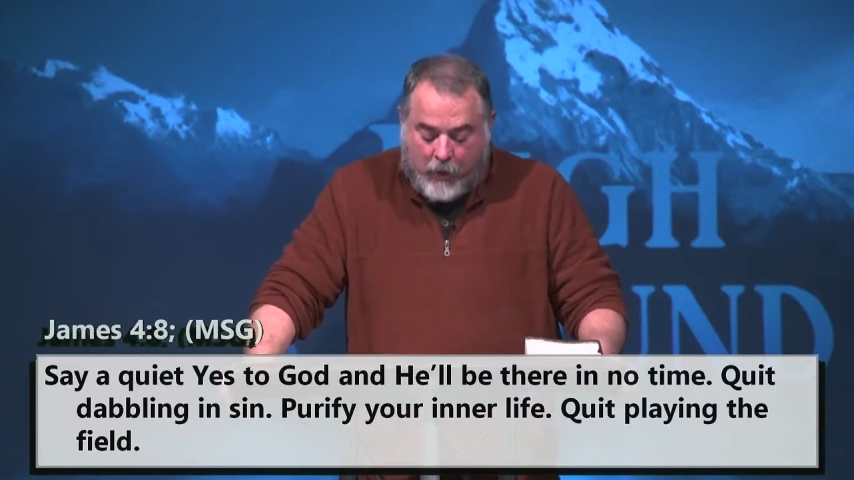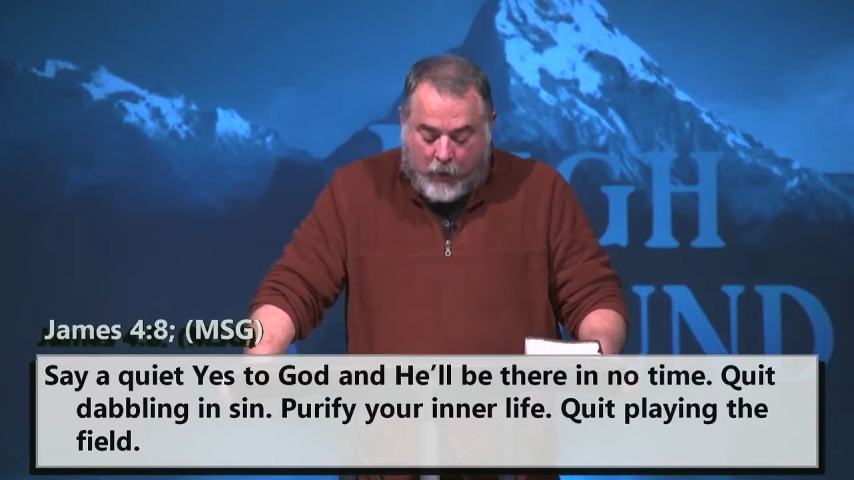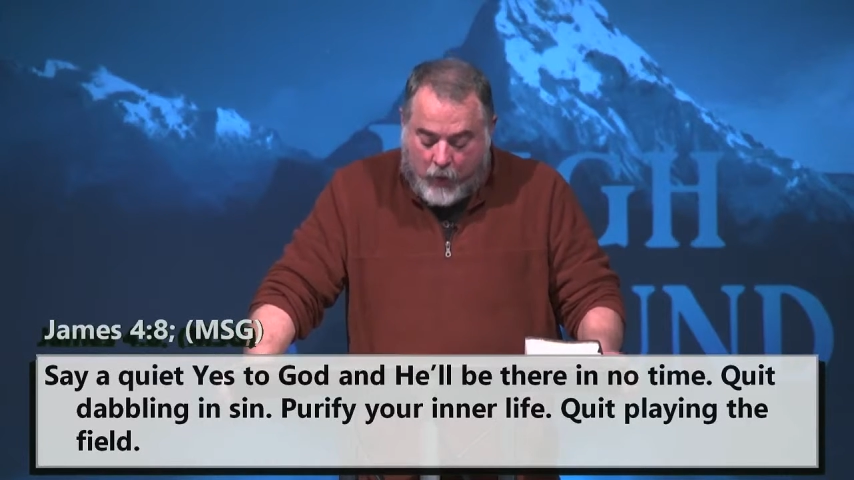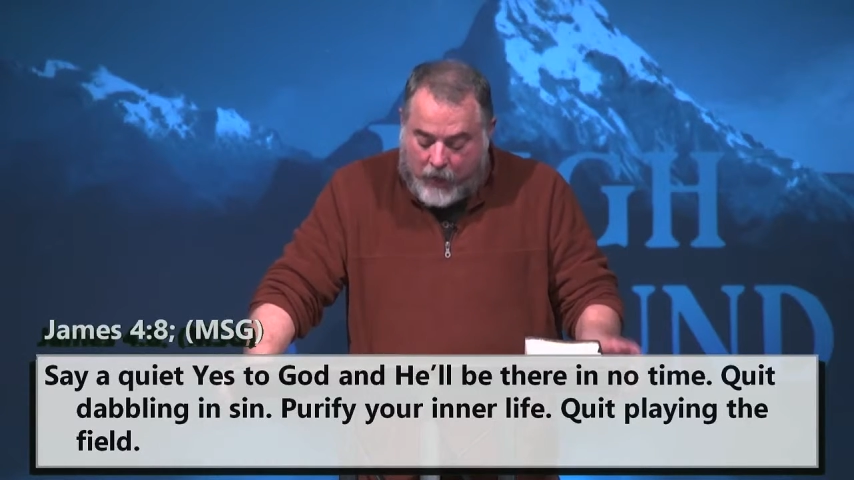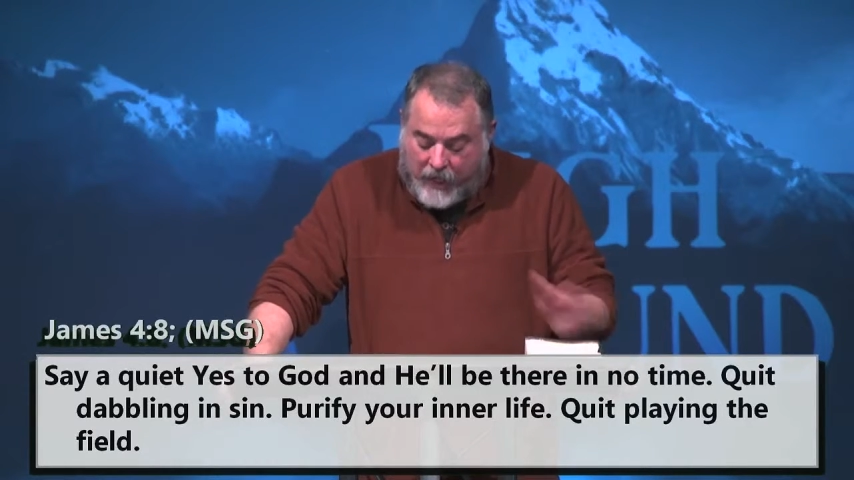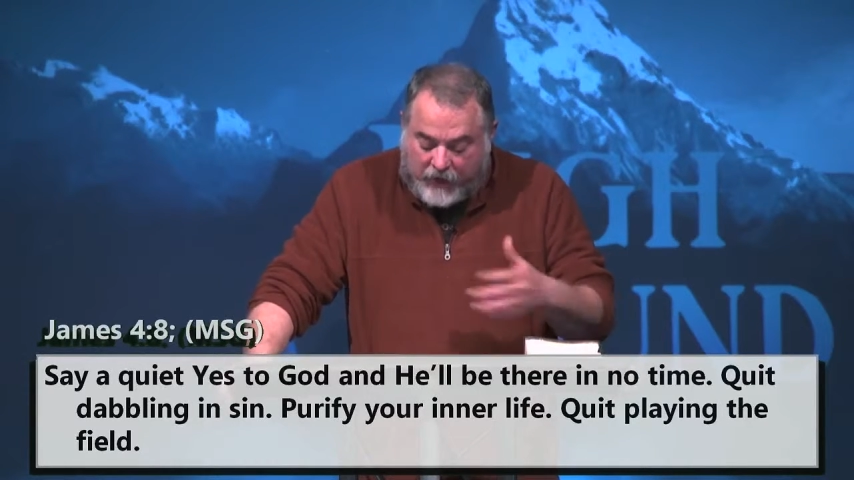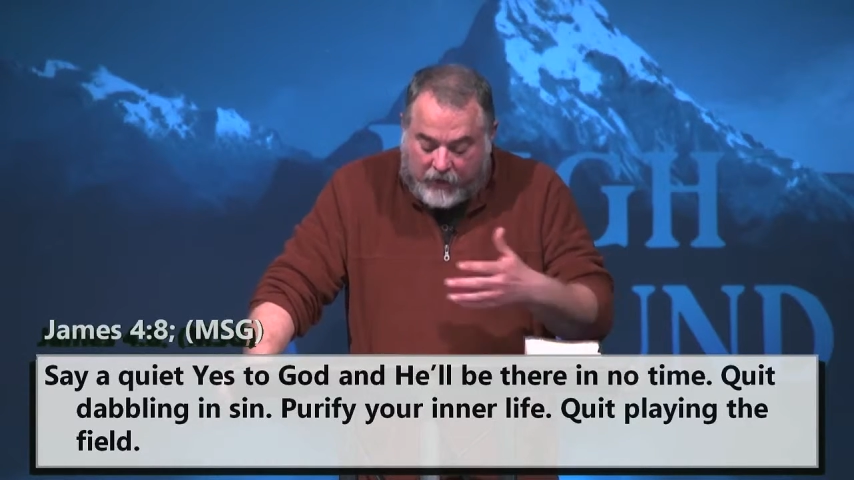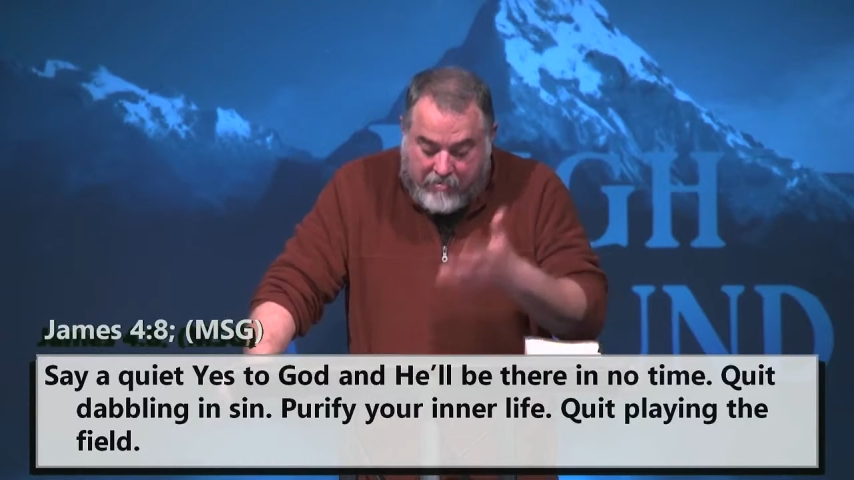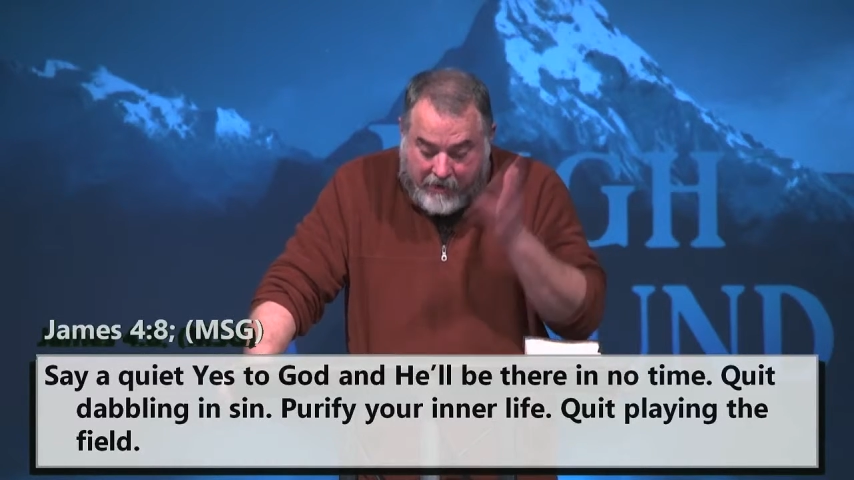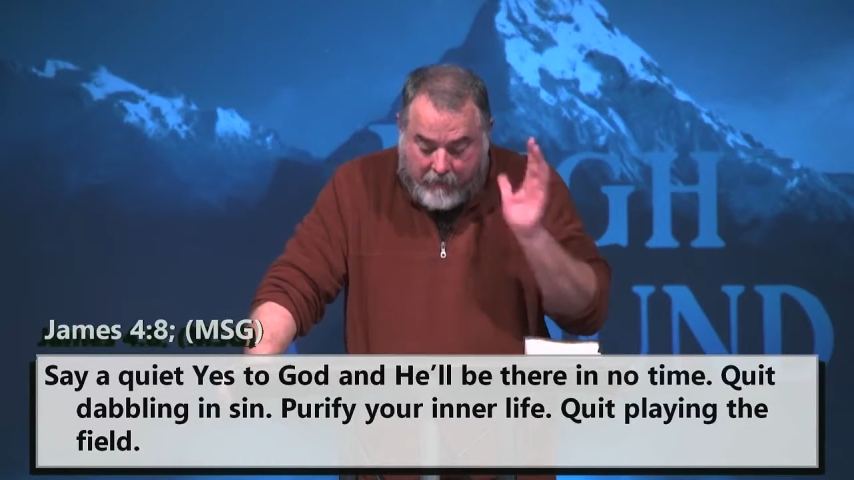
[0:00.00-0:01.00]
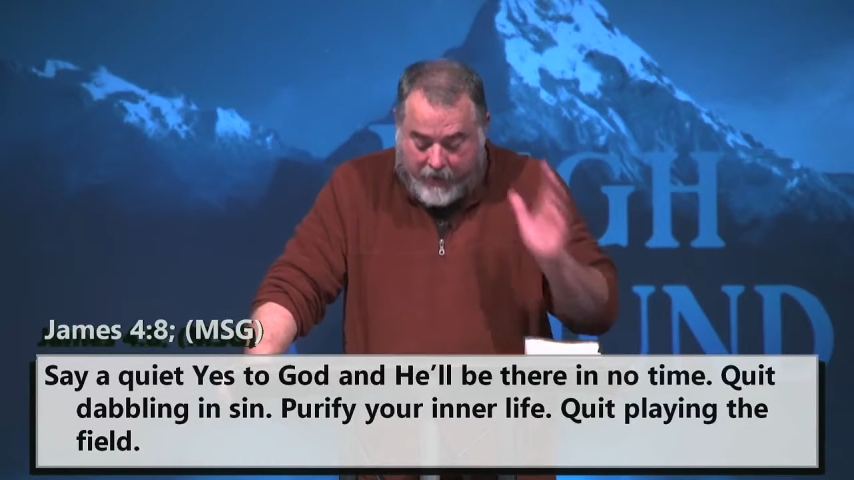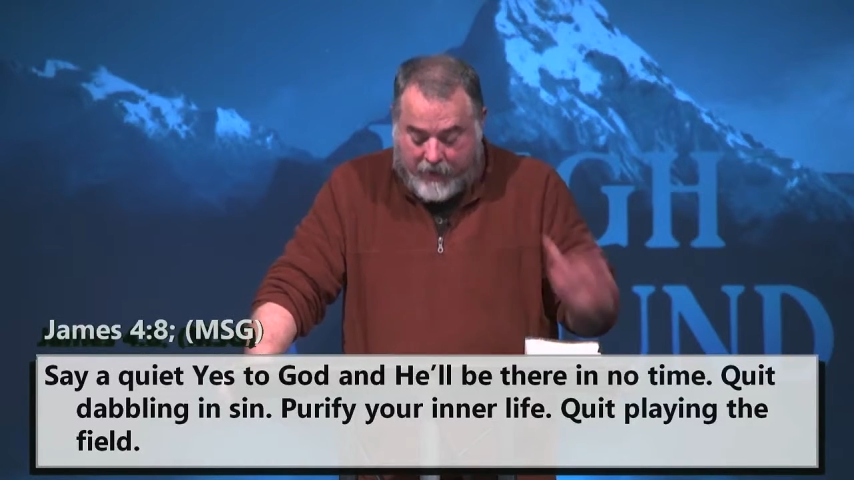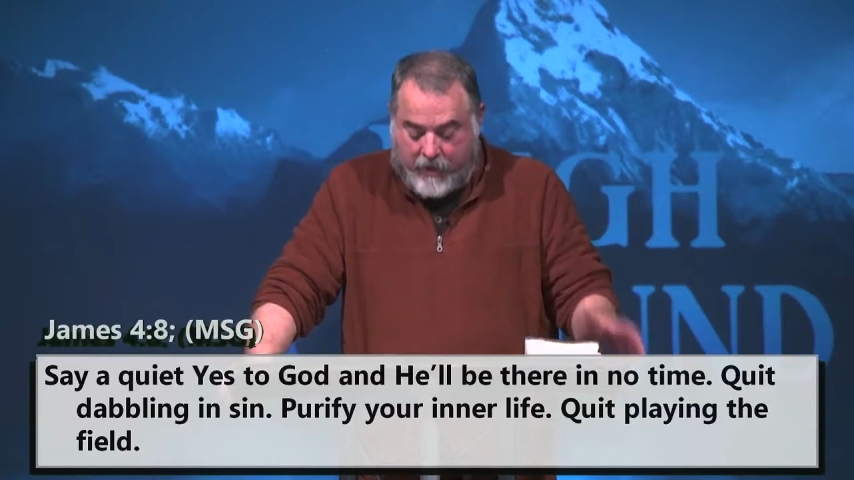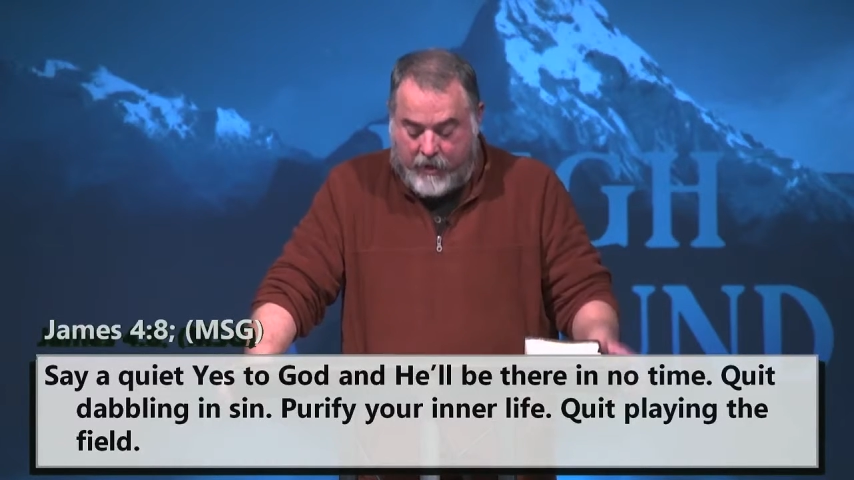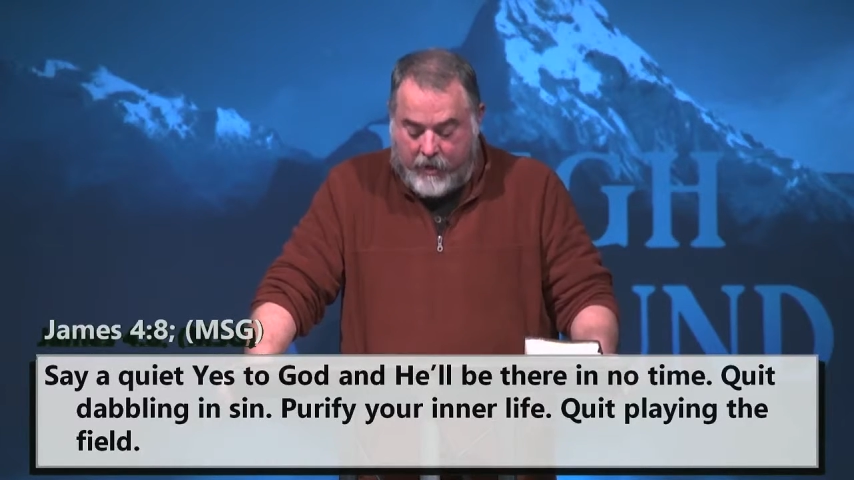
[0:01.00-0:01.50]
quit
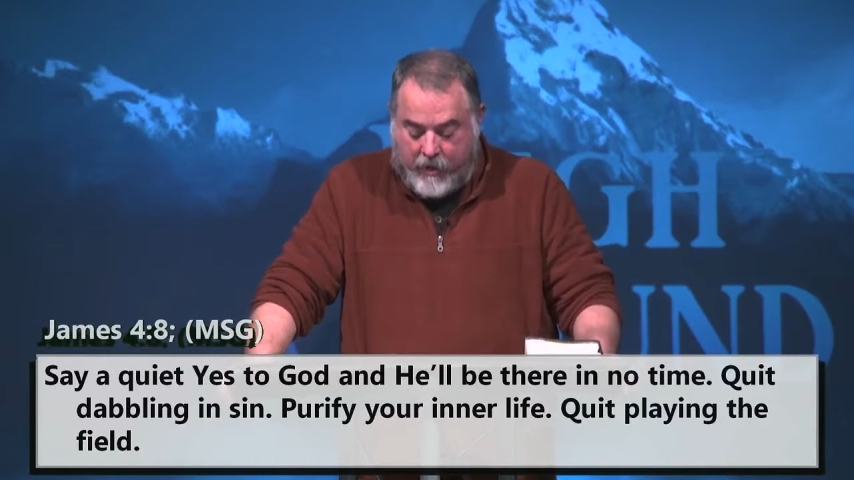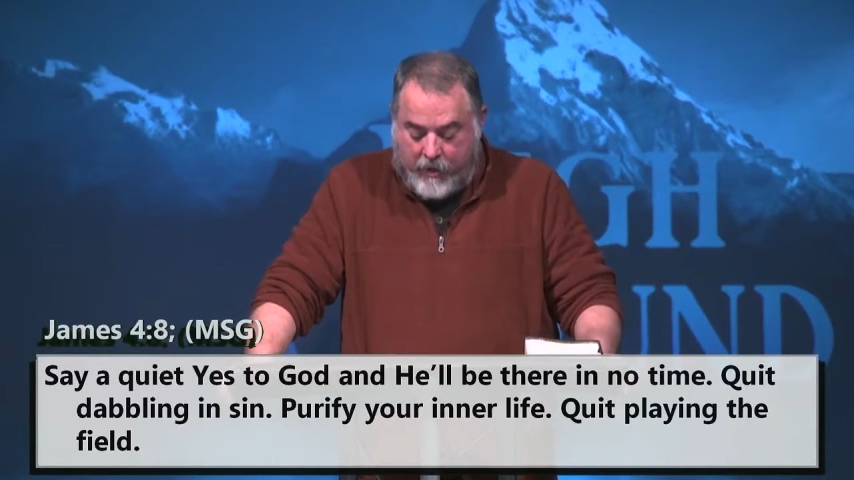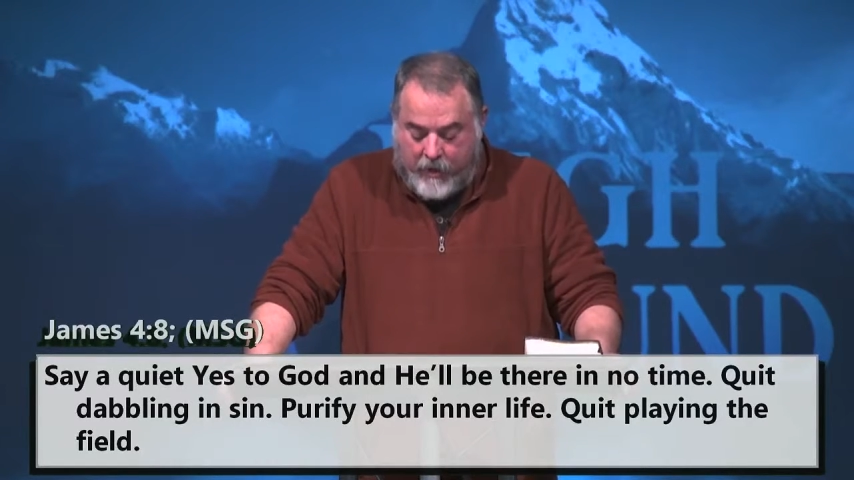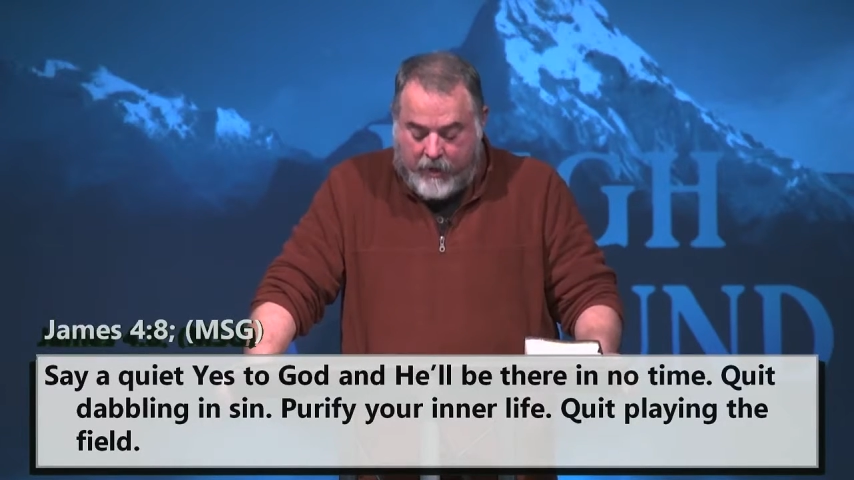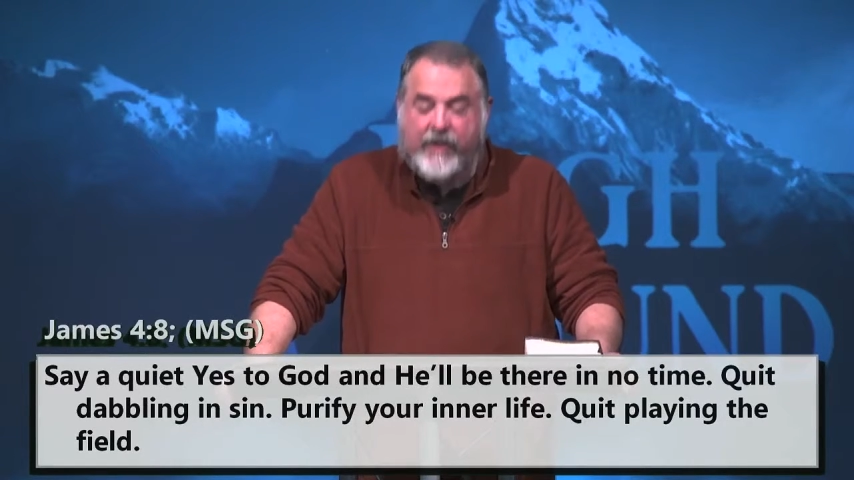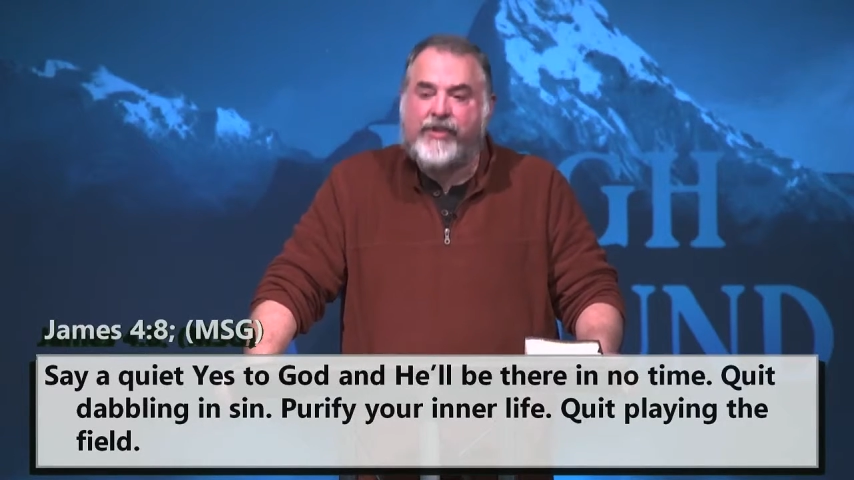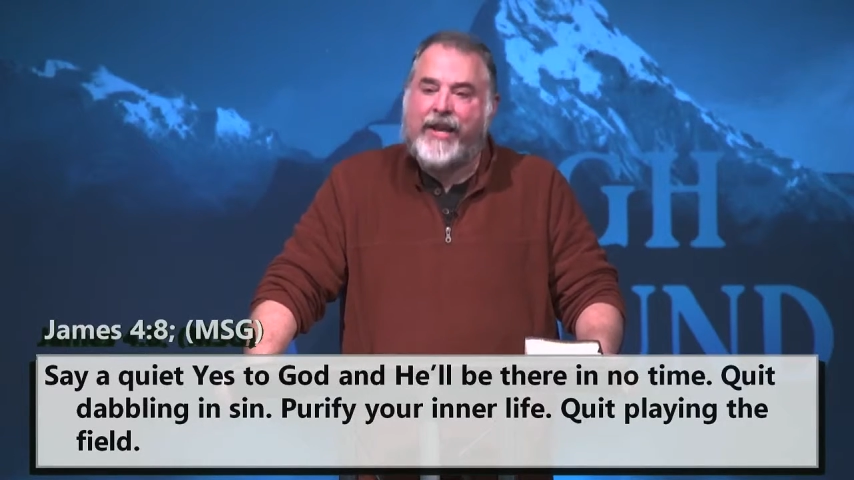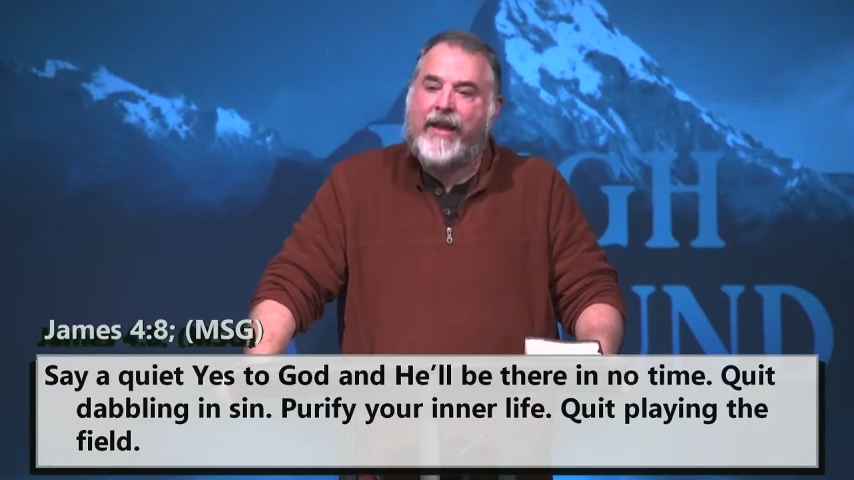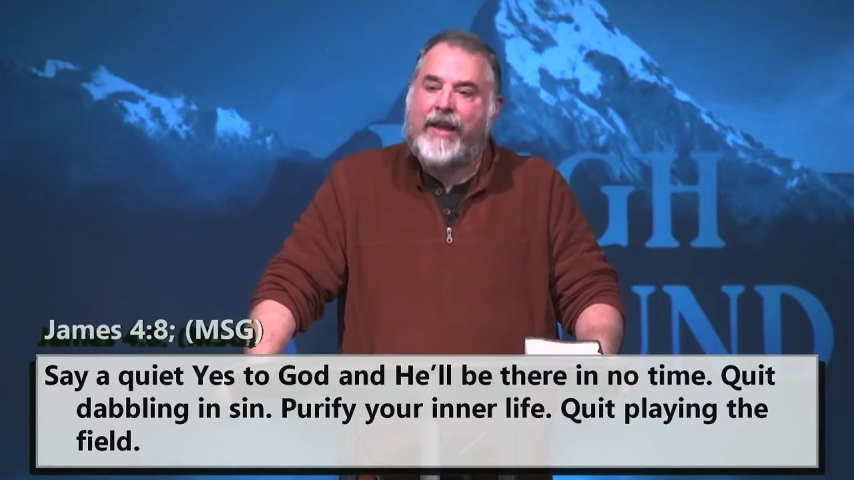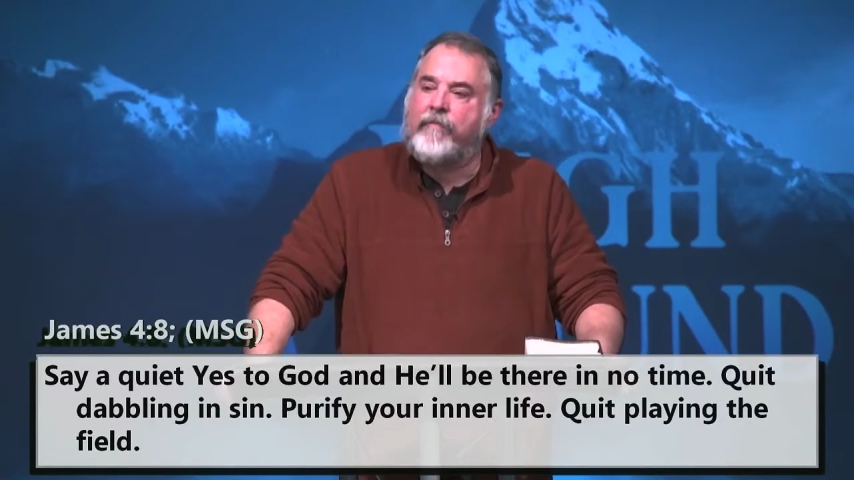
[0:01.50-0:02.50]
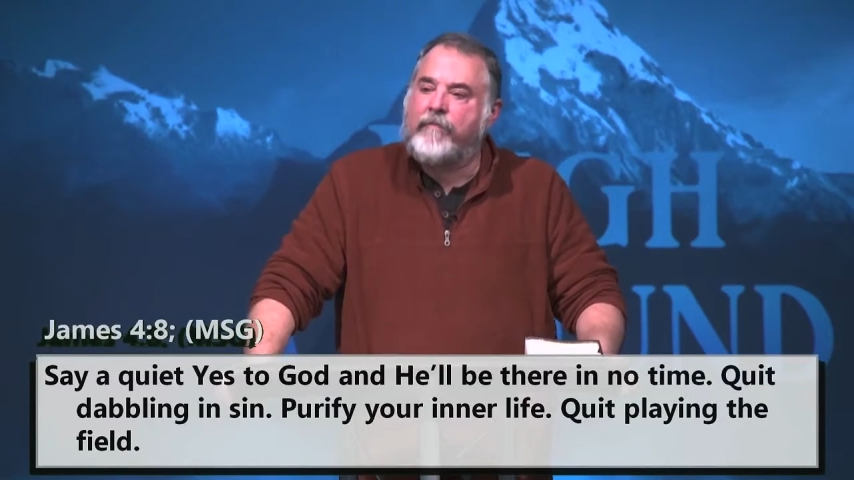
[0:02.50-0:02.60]
experimenting in sin.